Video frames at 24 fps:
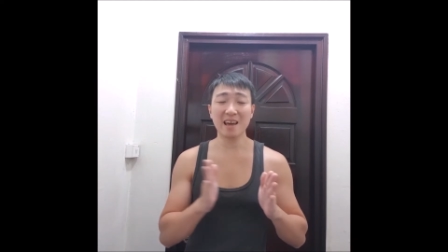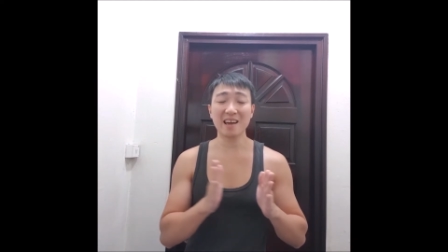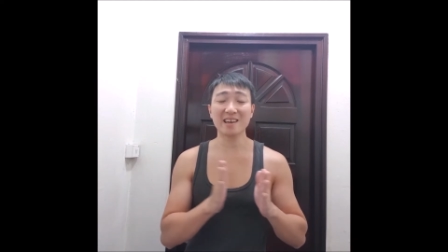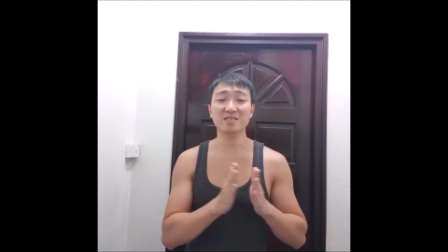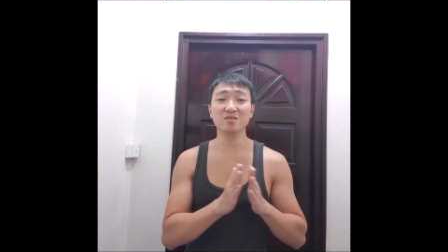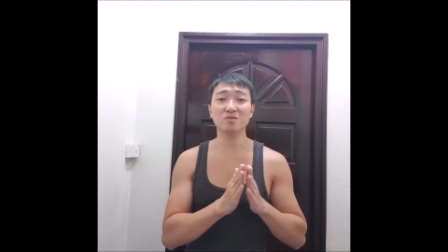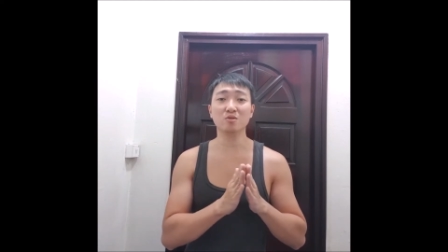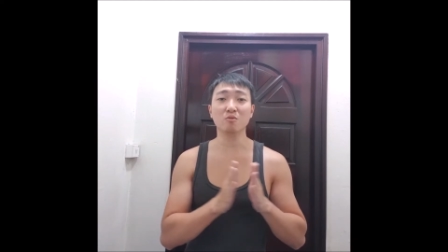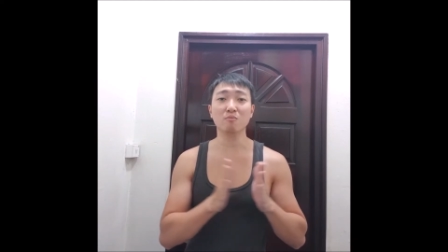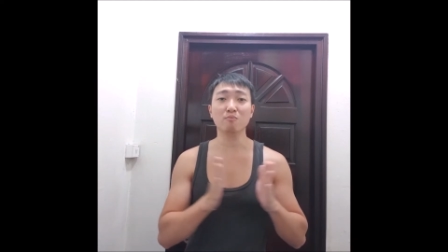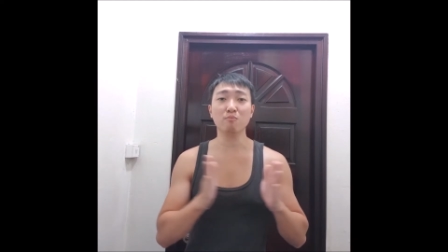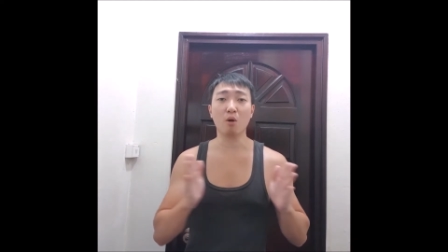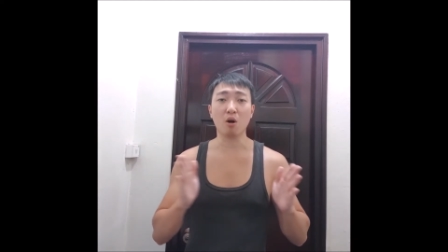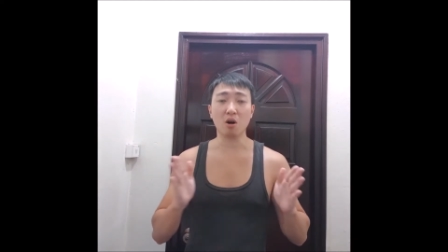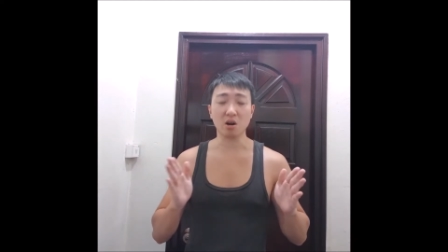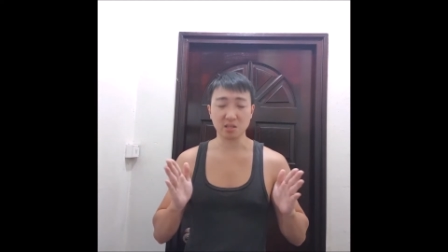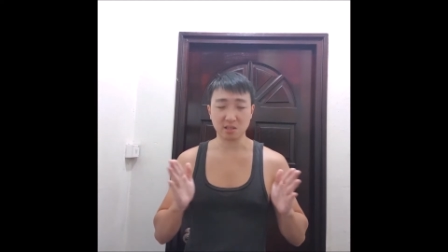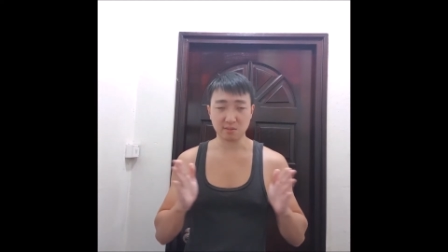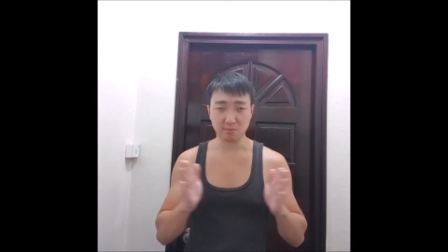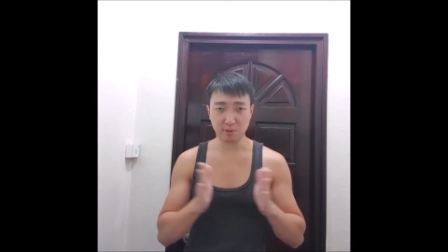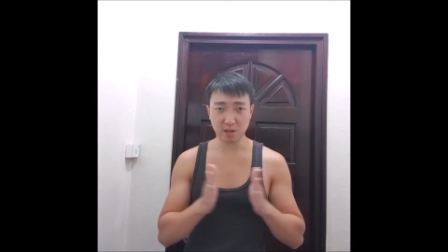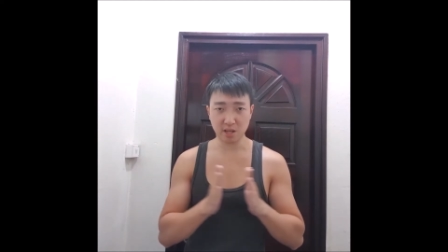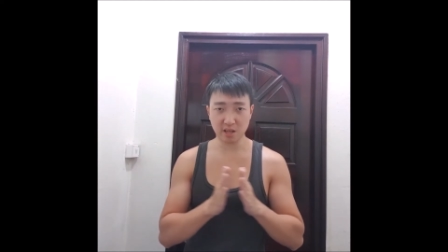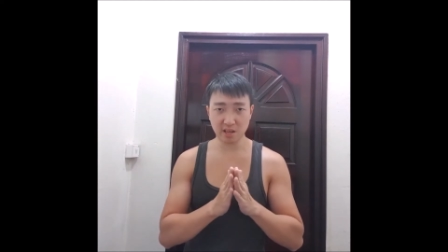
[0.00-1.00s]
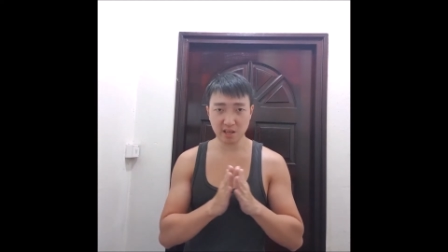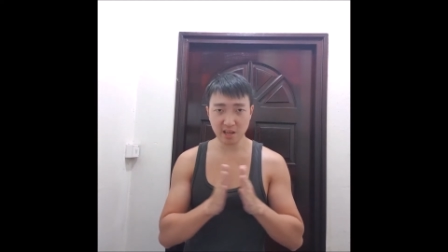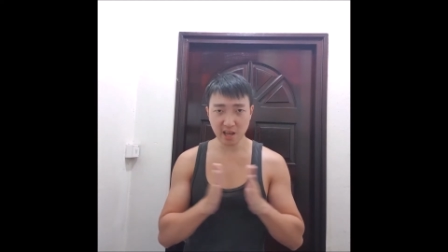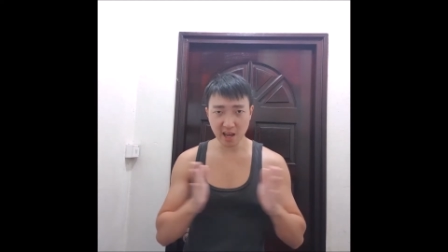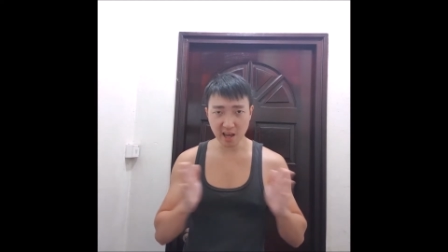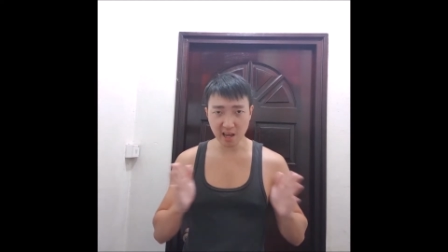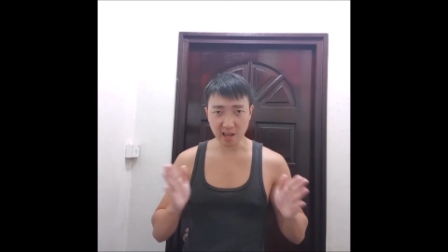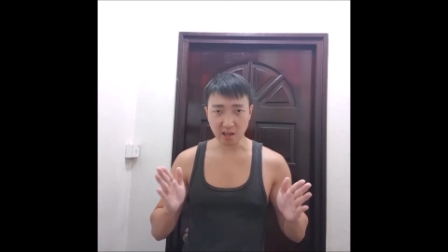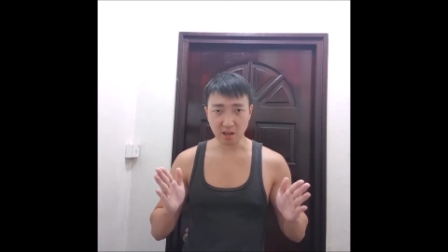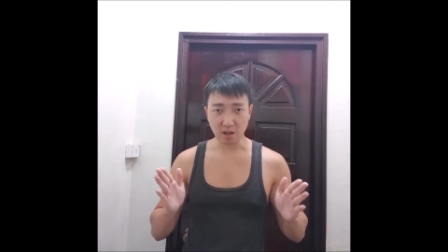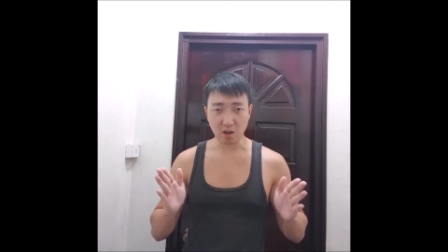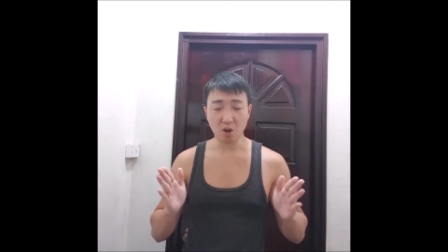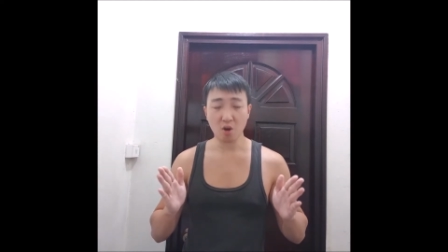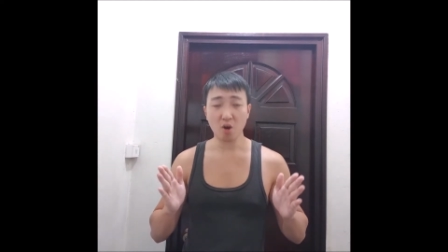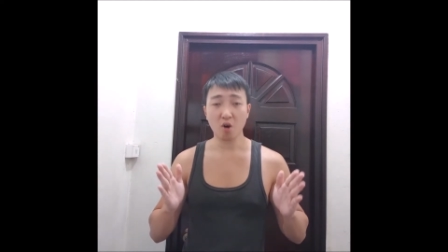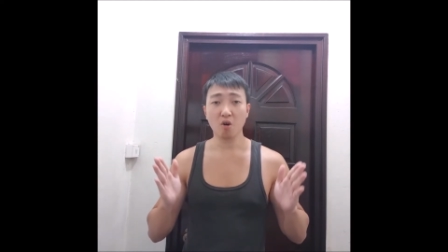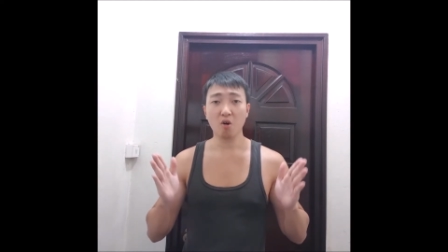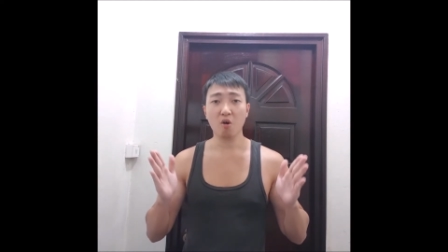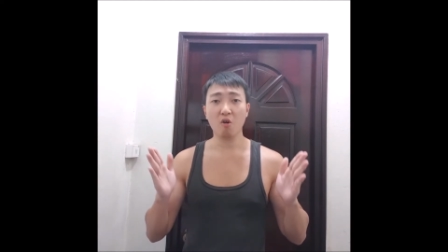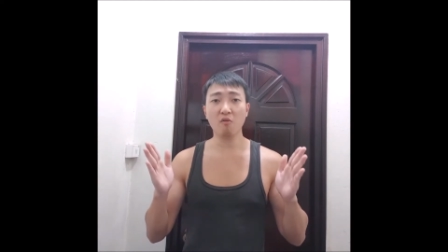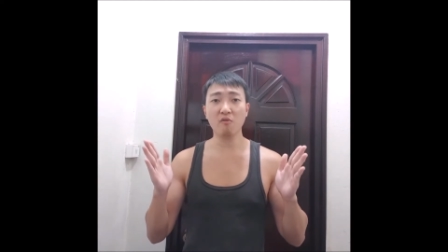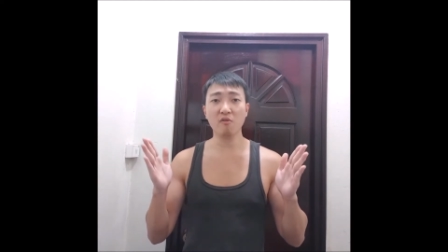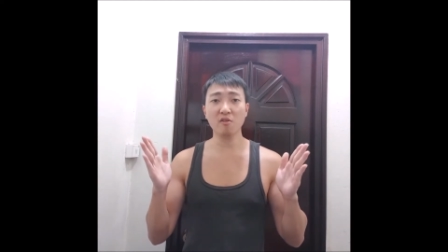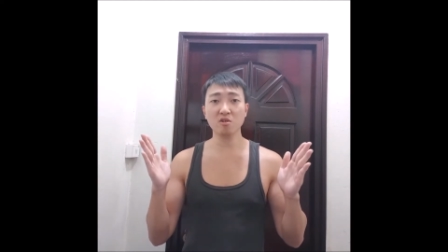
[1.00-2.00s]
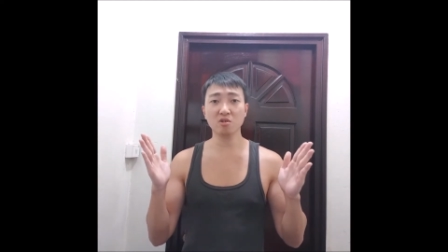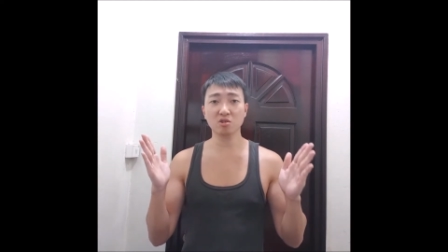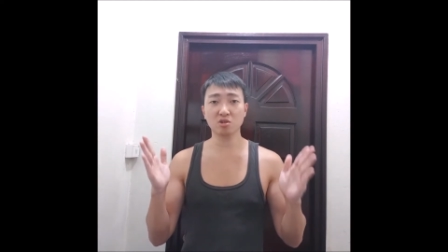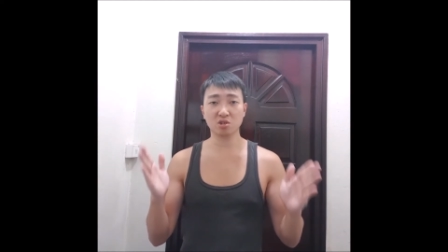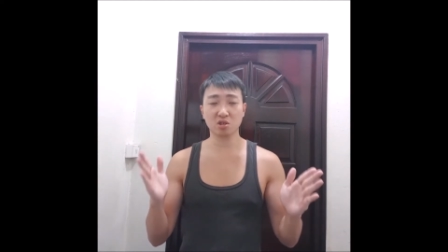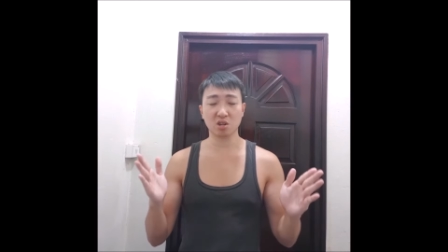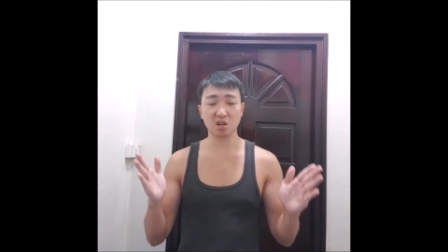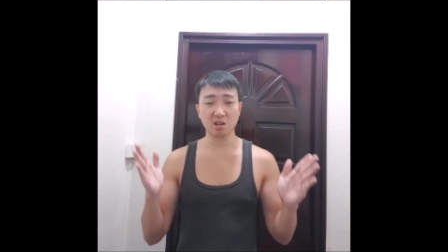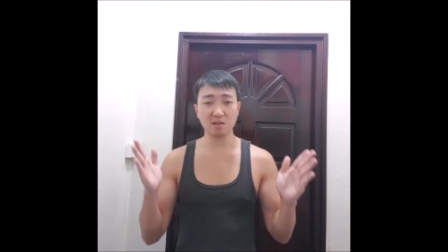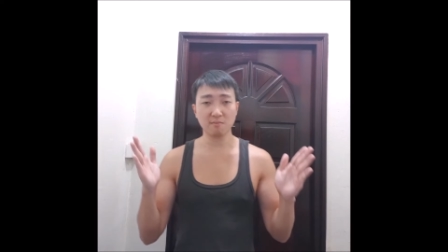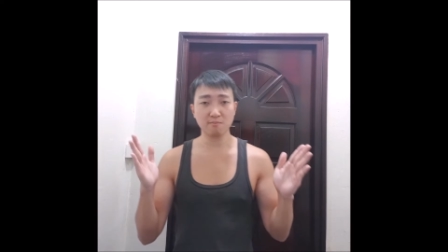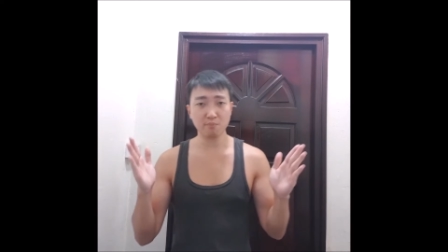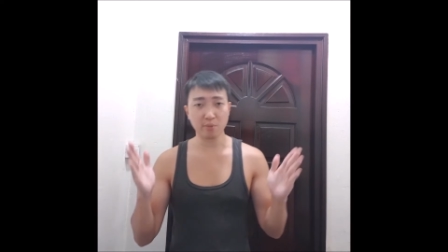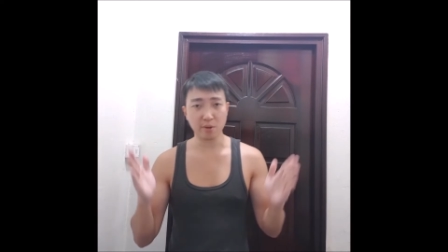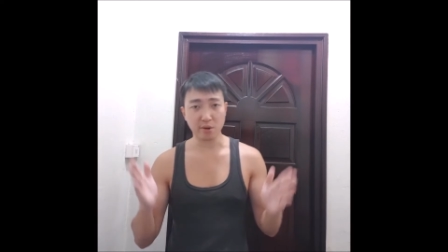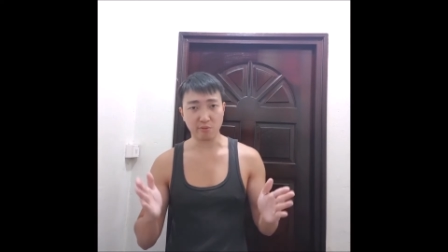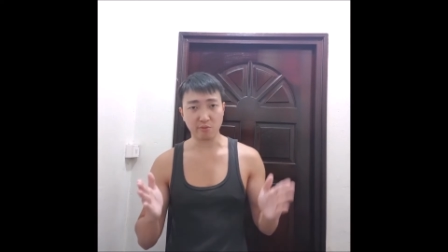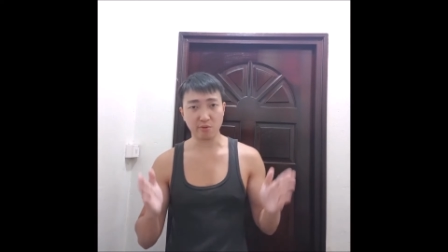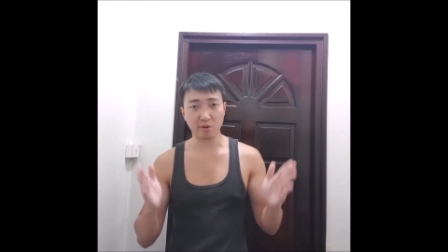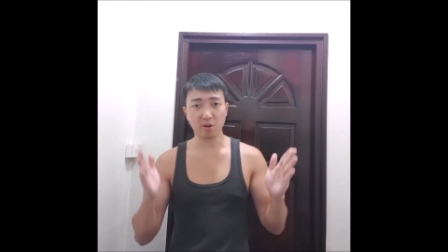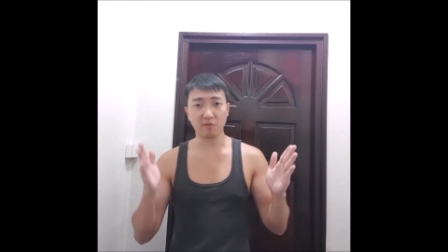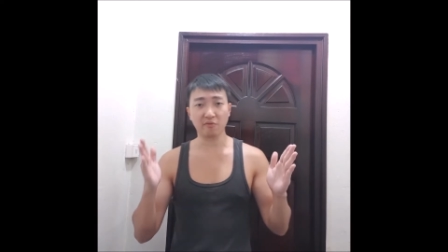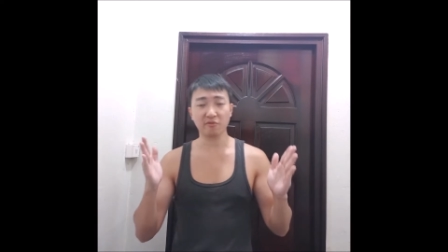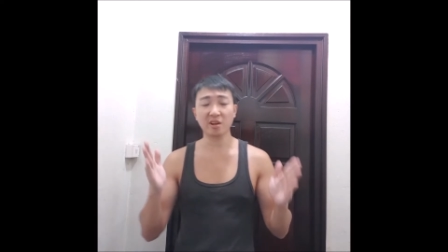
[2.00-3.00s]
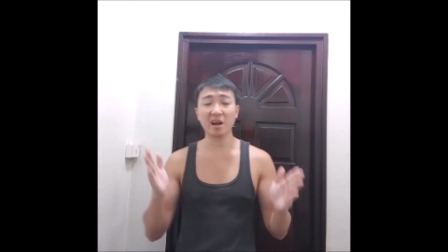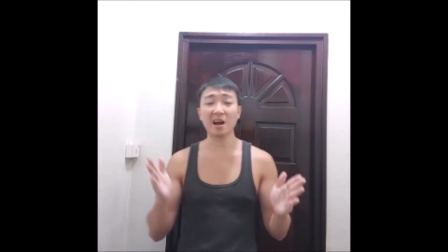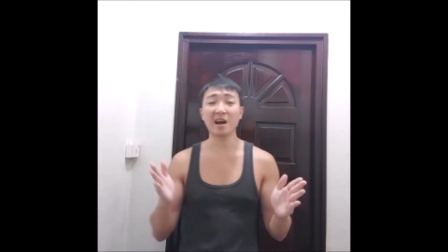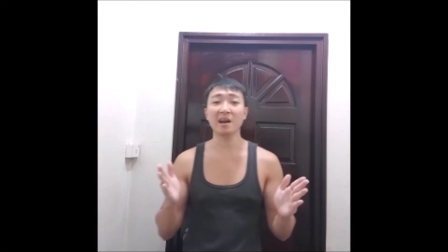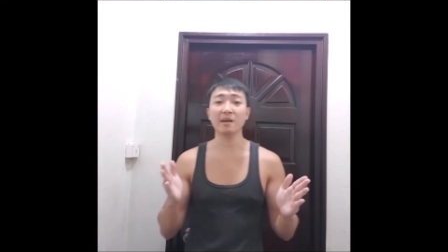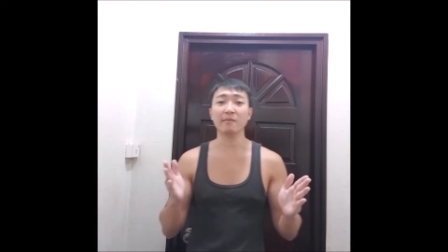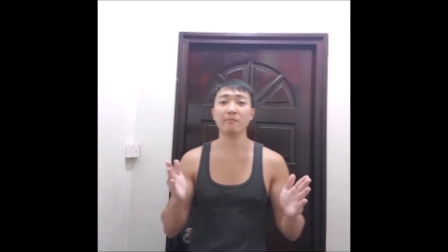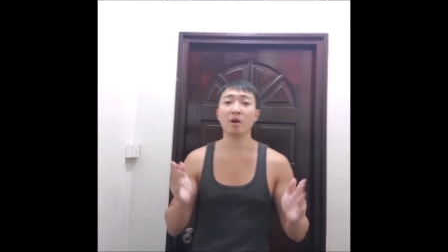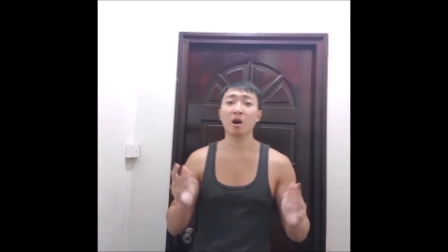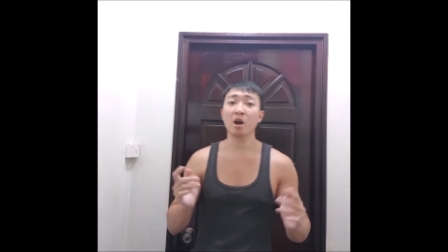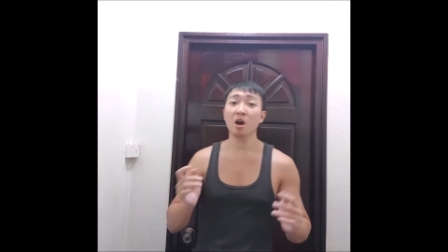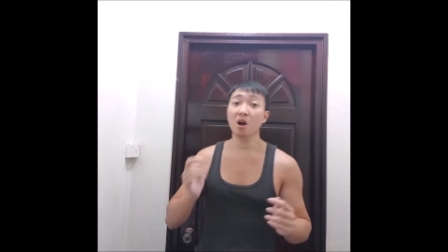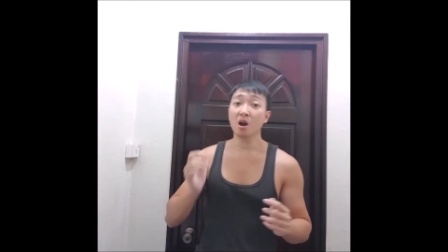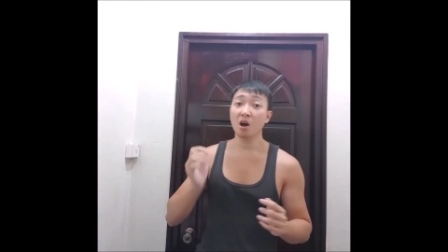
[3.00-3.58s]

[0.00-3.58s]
as you possibly can over a certain period of time.